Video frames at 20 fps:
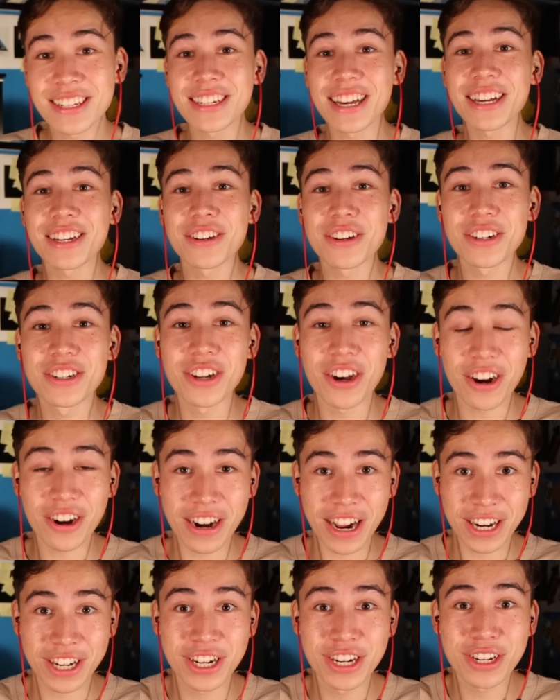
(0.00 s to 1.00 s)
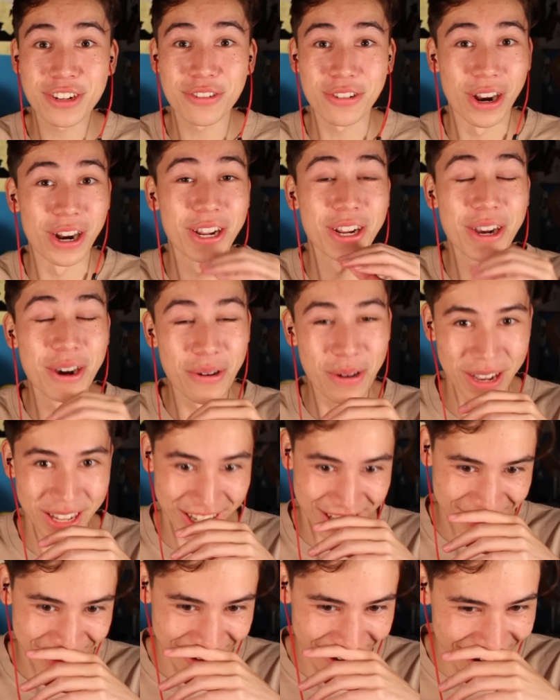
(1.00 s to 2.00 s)
say to your daughter as she's running
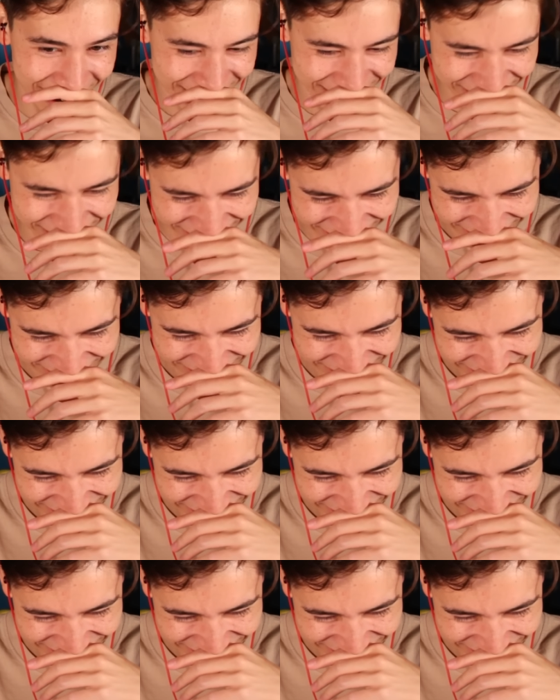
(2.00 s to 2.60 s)
away crying?